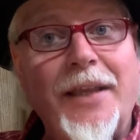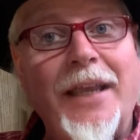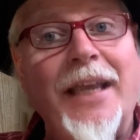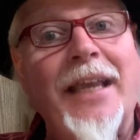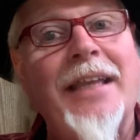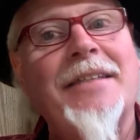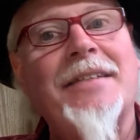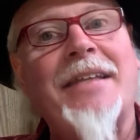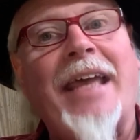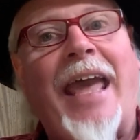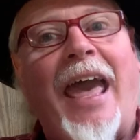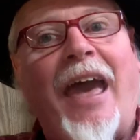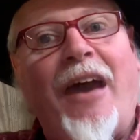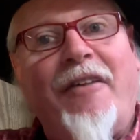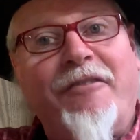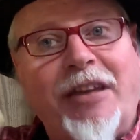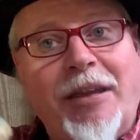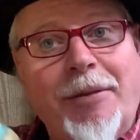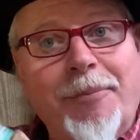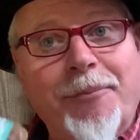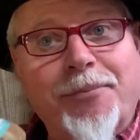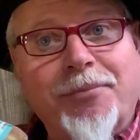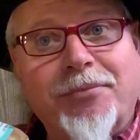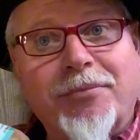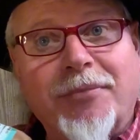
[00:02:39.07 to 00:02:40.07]
It's
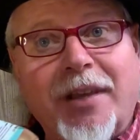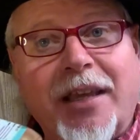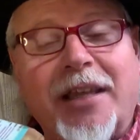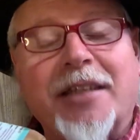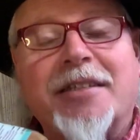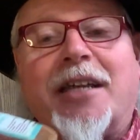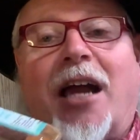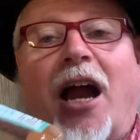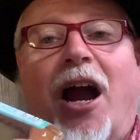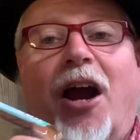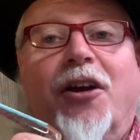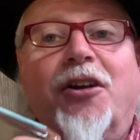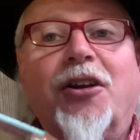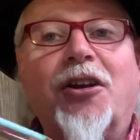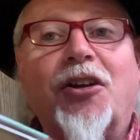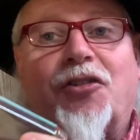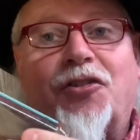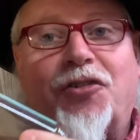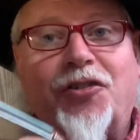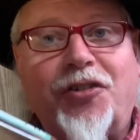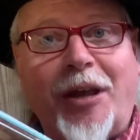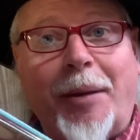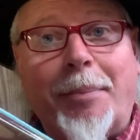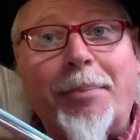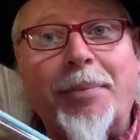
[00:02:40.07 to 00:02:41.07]
heavy. It's hard to
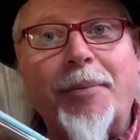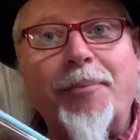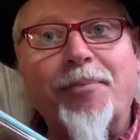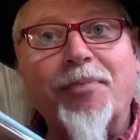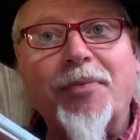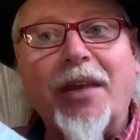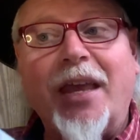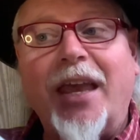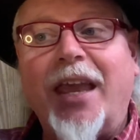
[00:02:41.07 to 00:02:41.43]
ship.